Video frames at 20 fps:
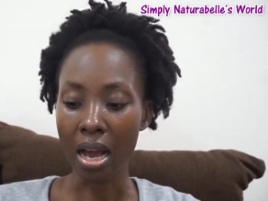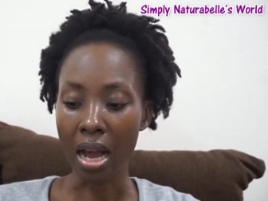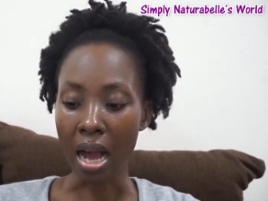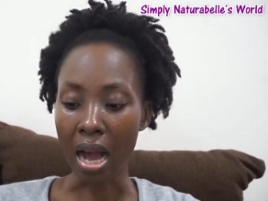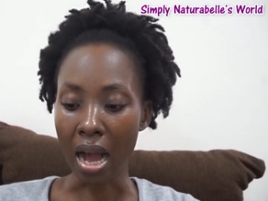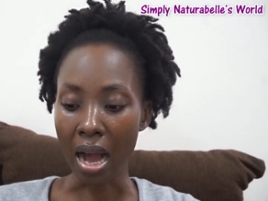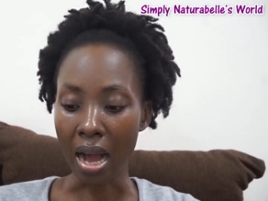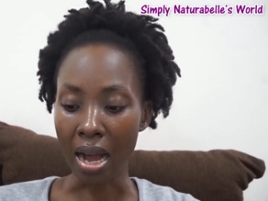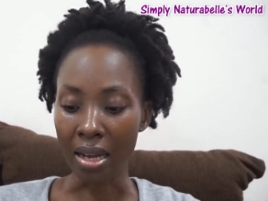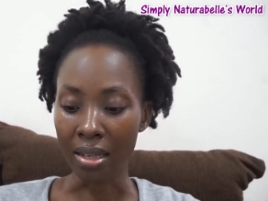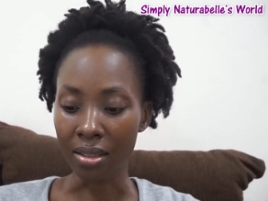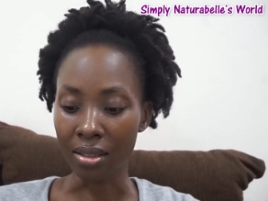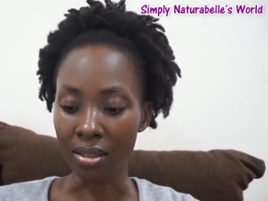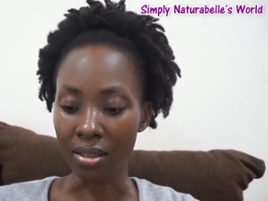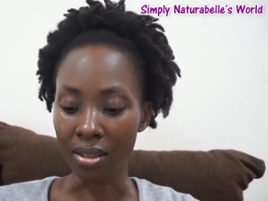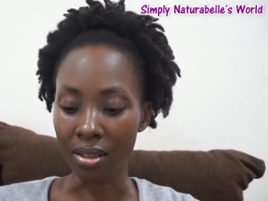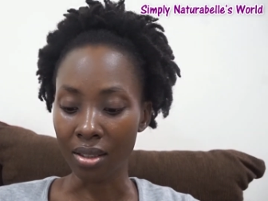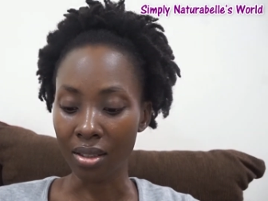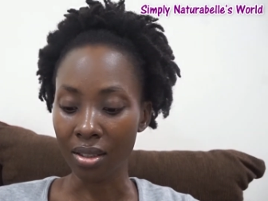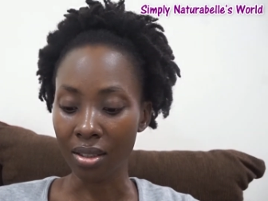and
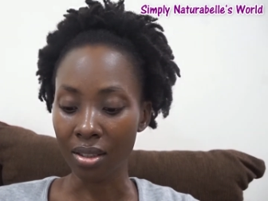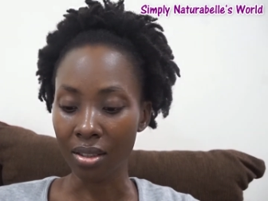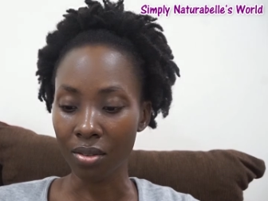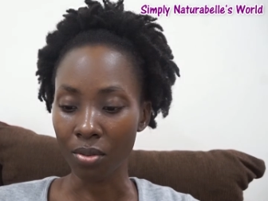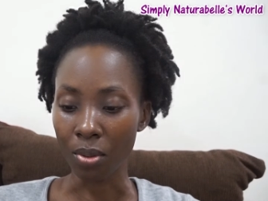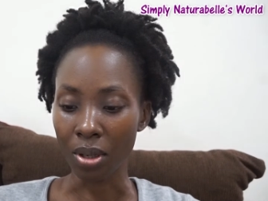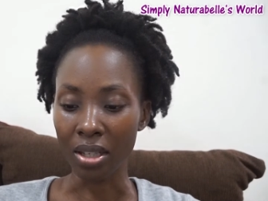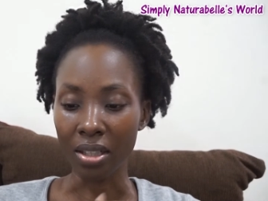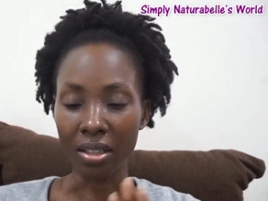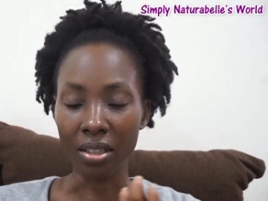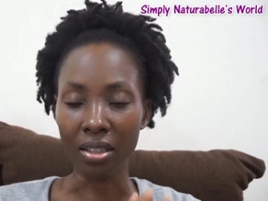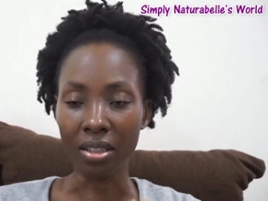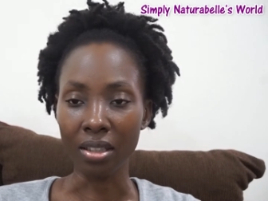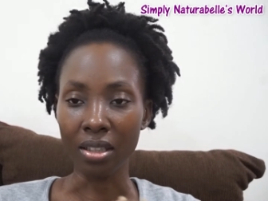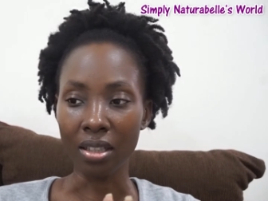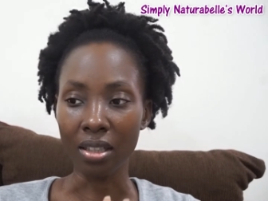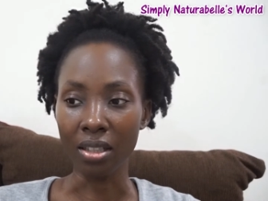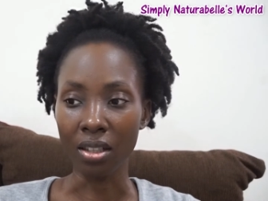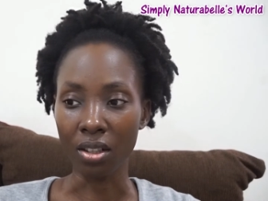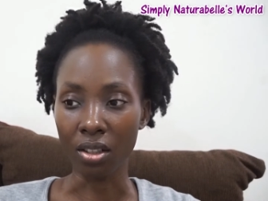well the, the
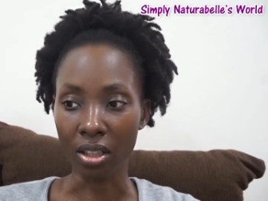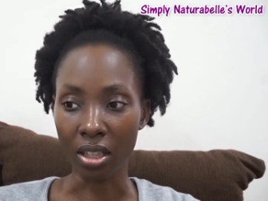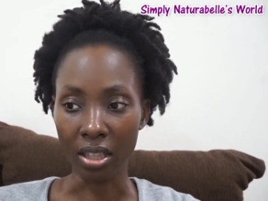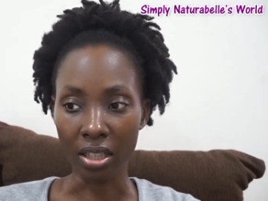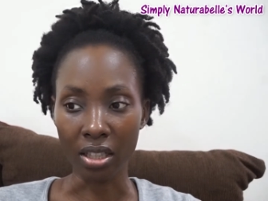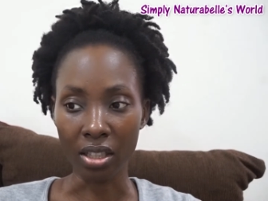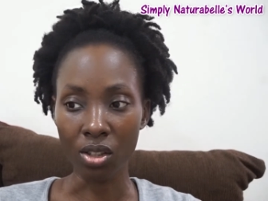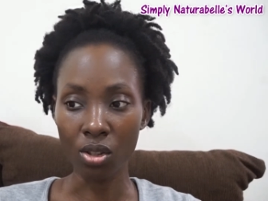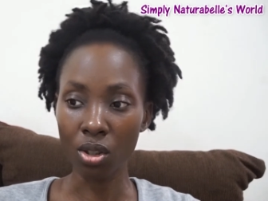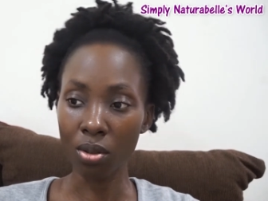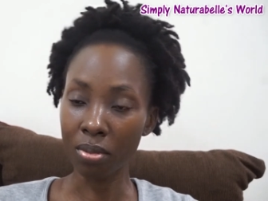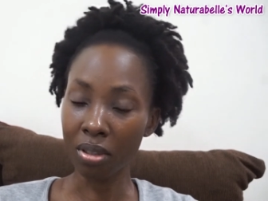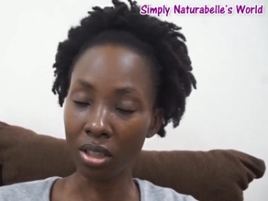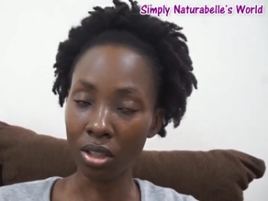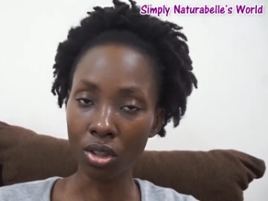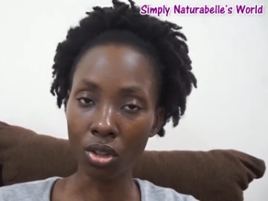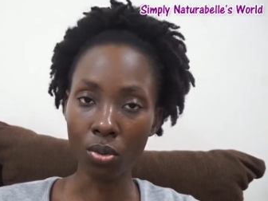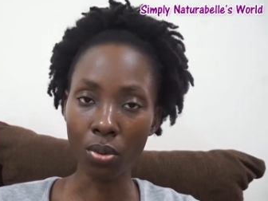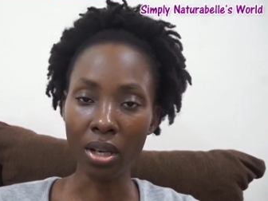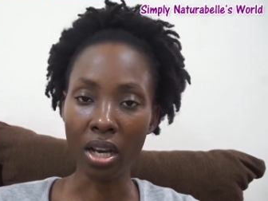young lady told me you
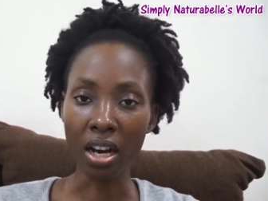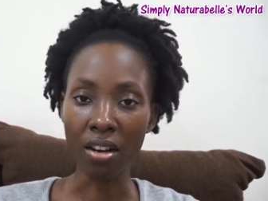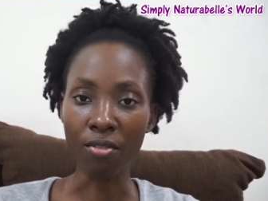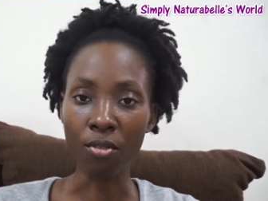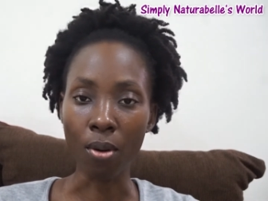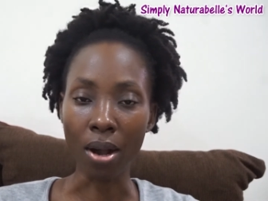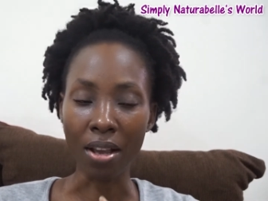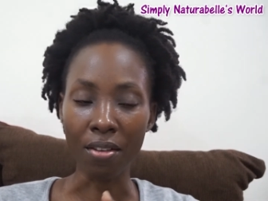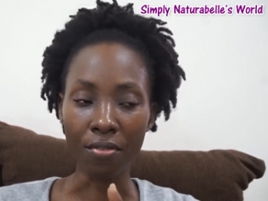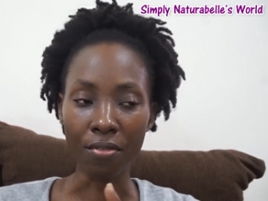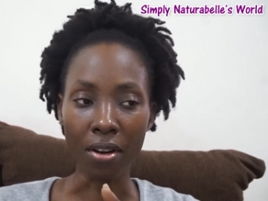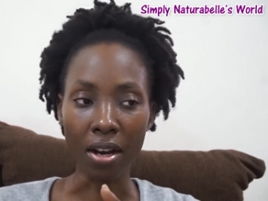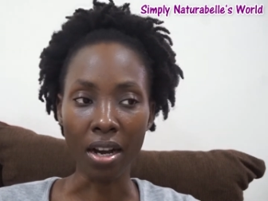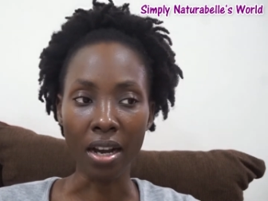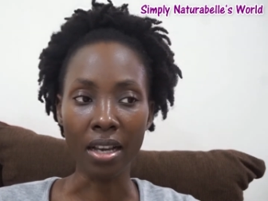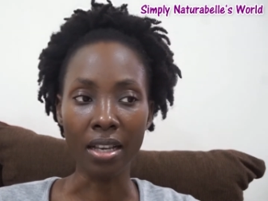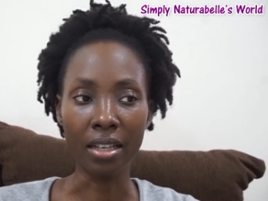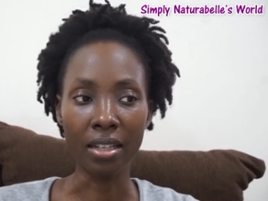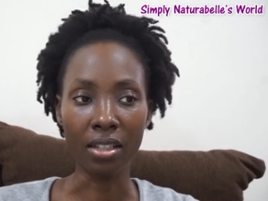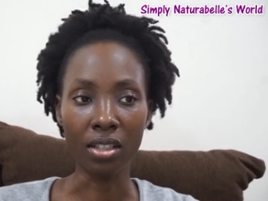know we have Wi-Fi
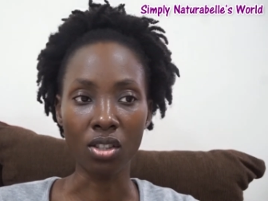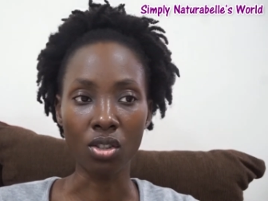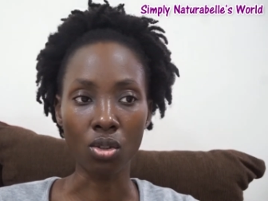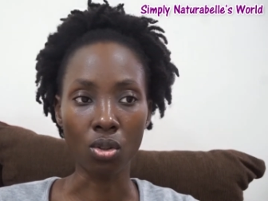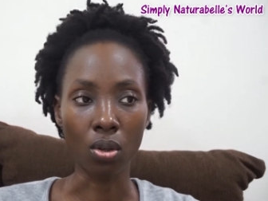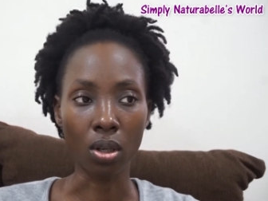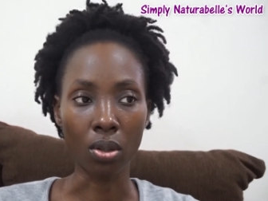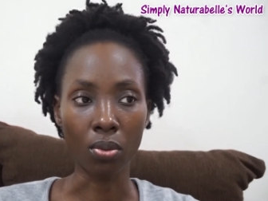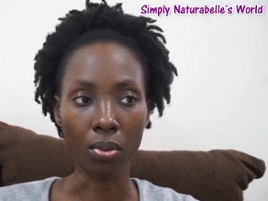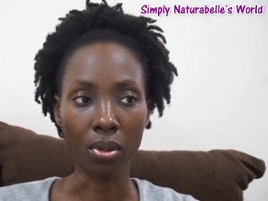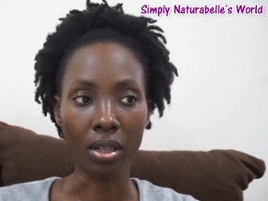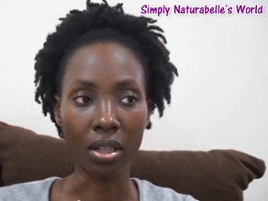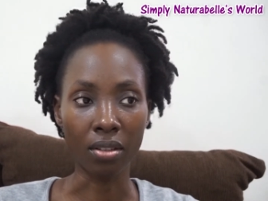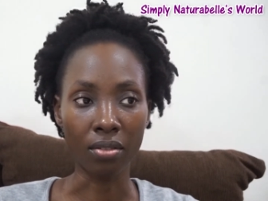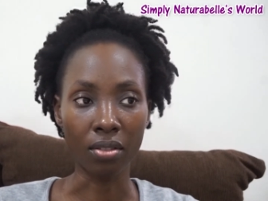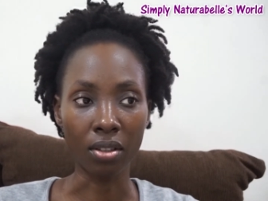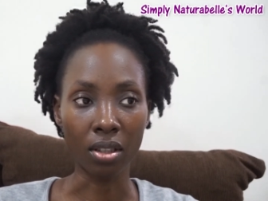in the store and whatever